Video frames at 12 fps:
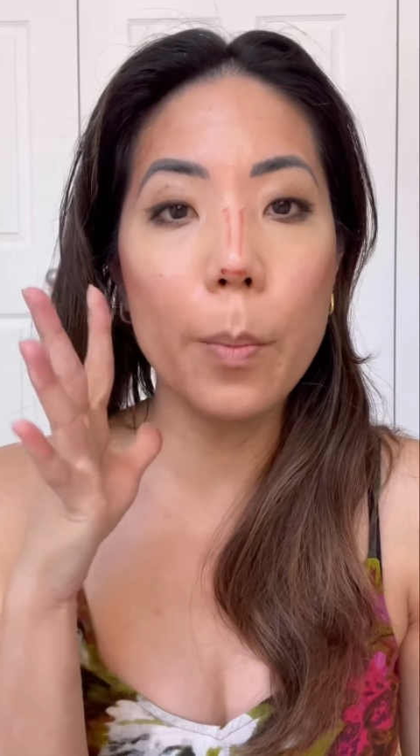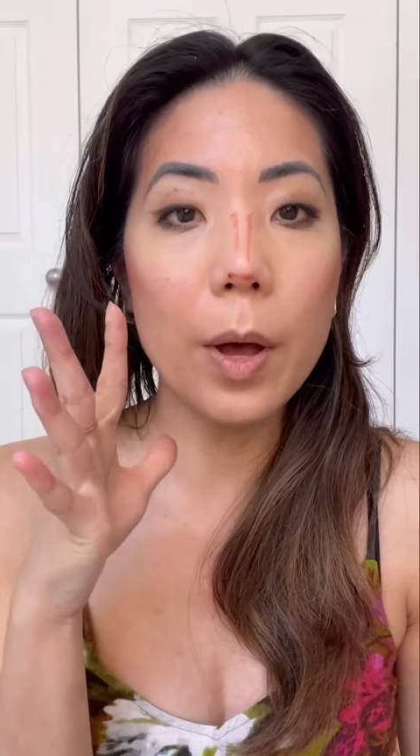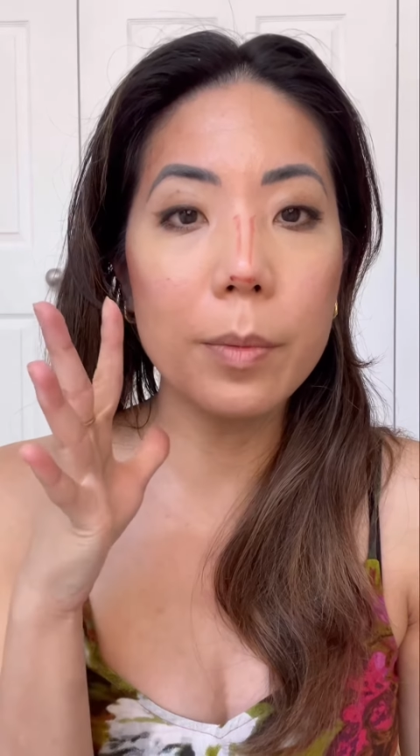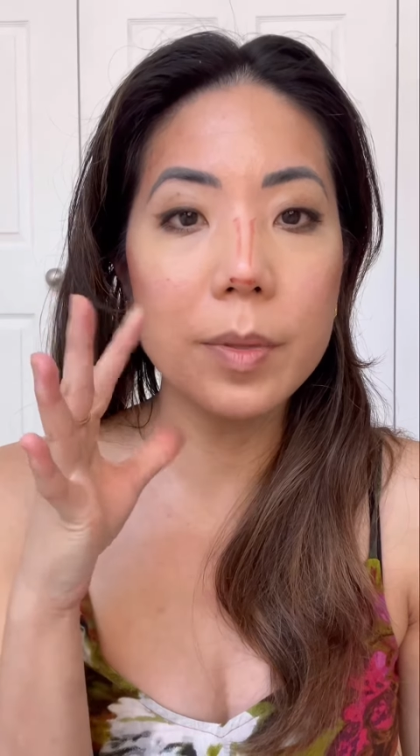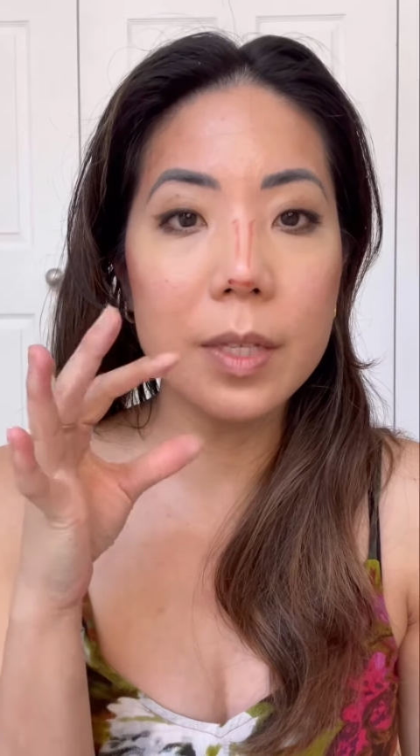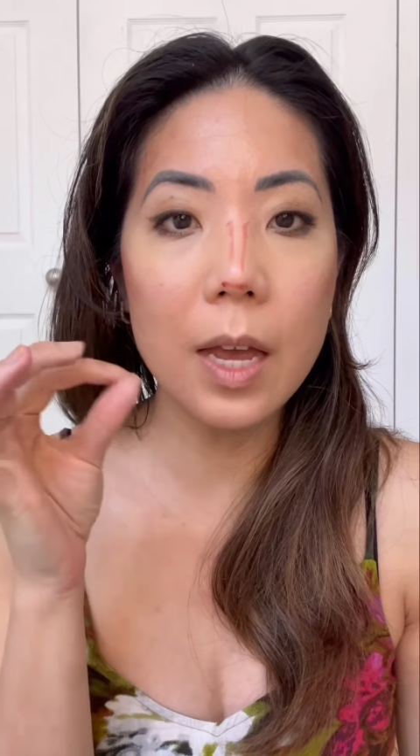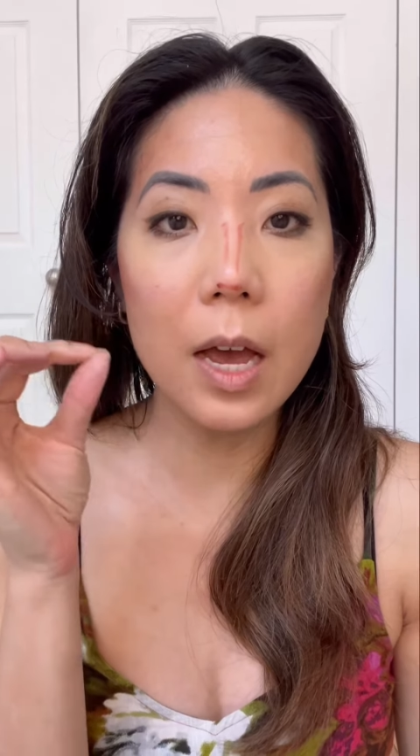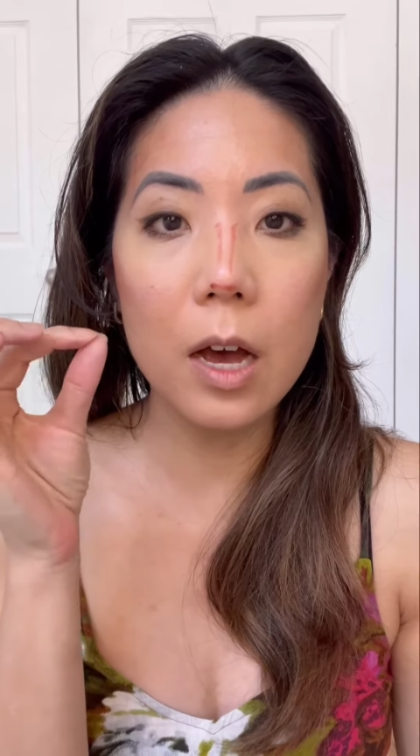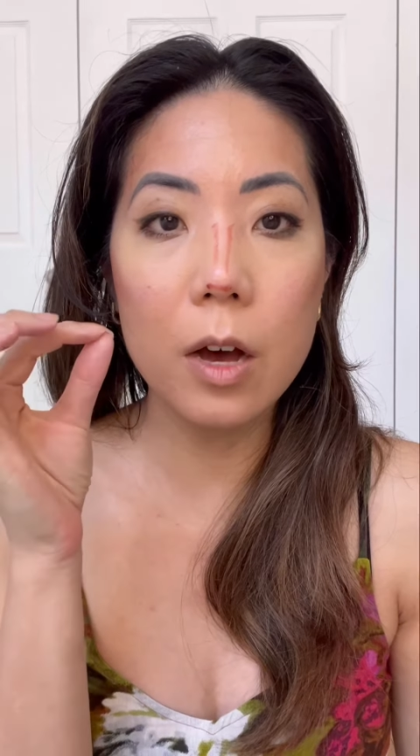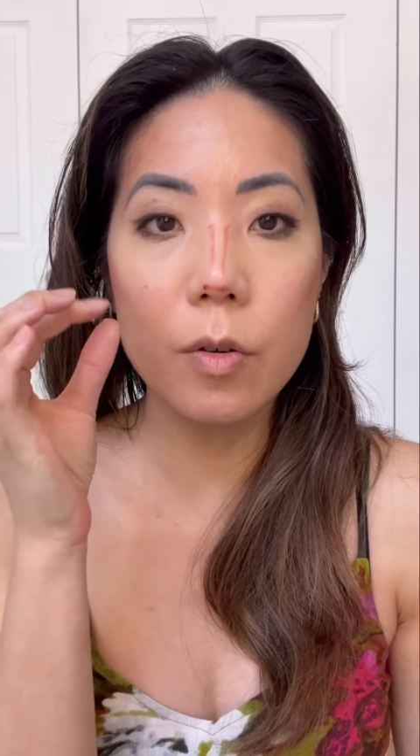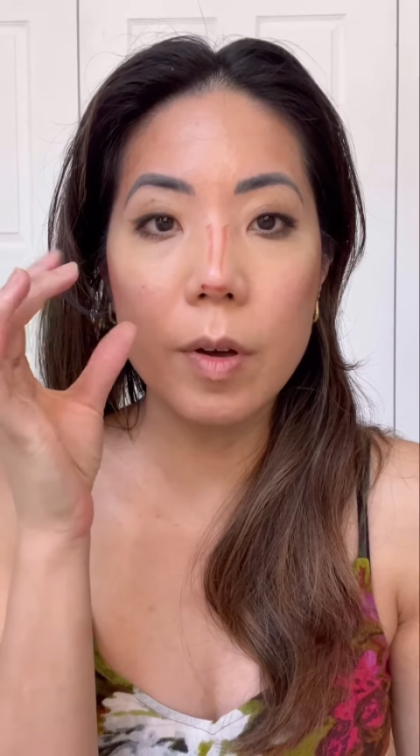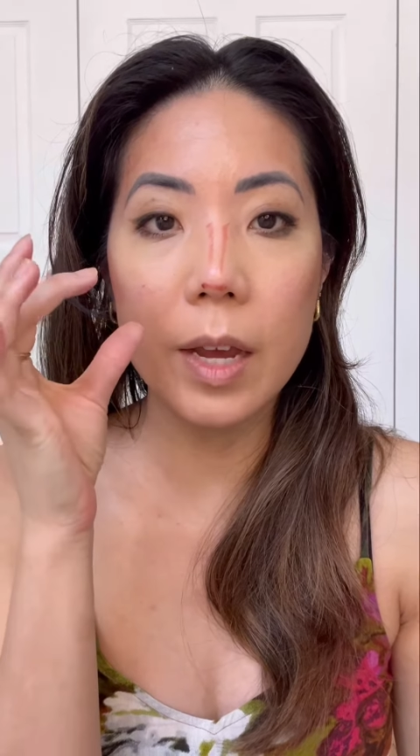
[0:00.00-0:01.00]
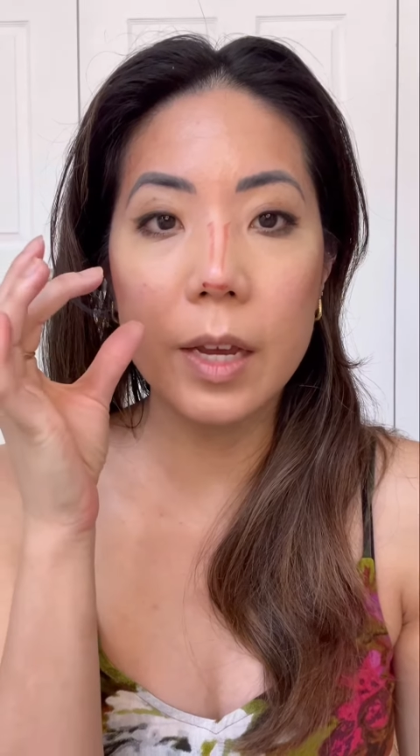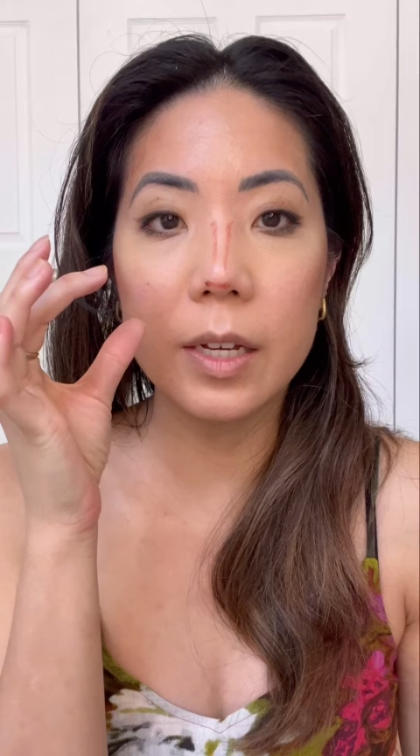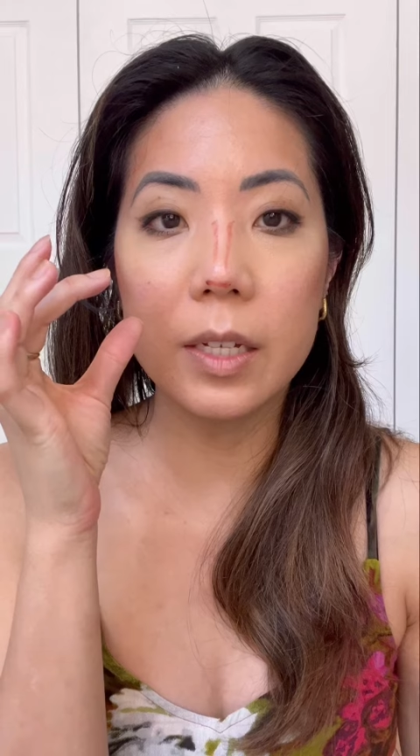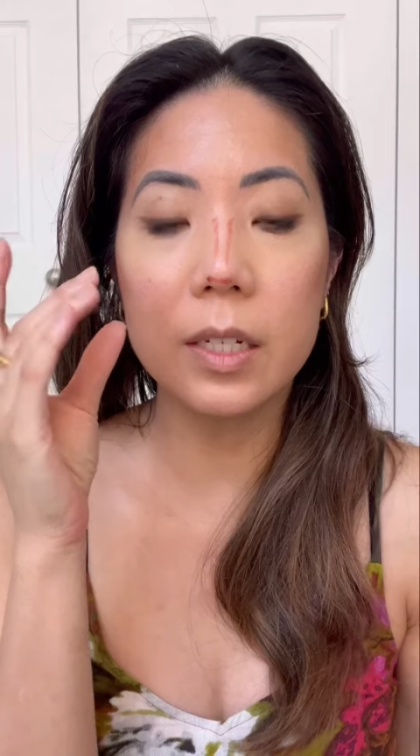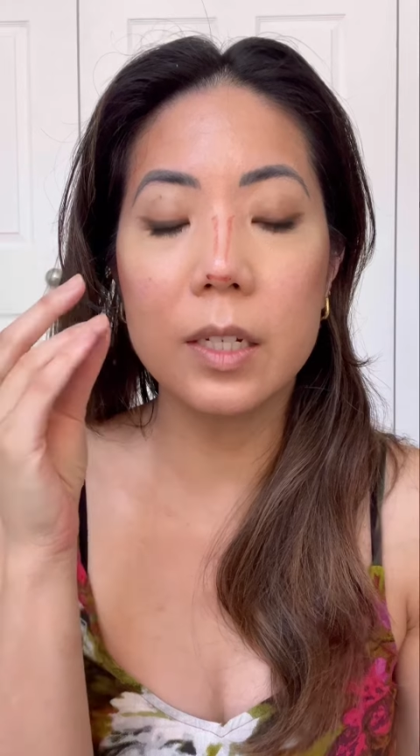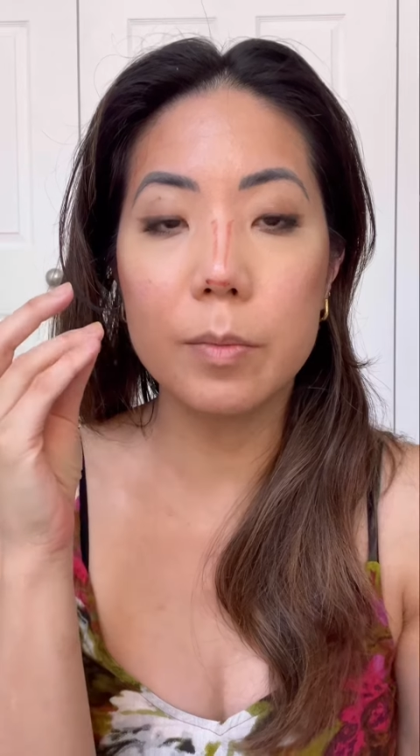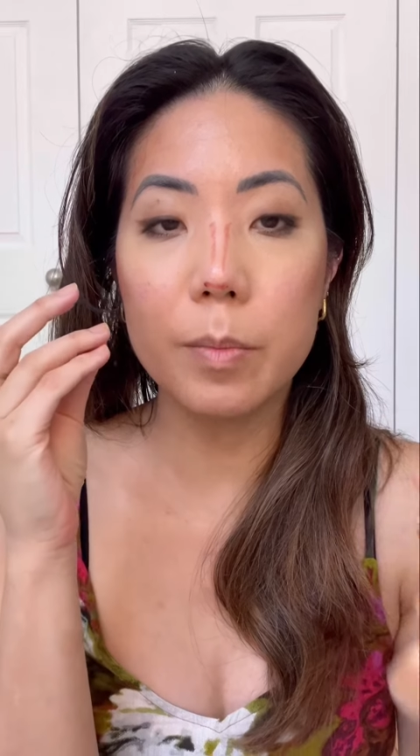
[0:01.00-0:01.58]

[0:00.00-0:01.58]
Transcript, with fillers: bumps now and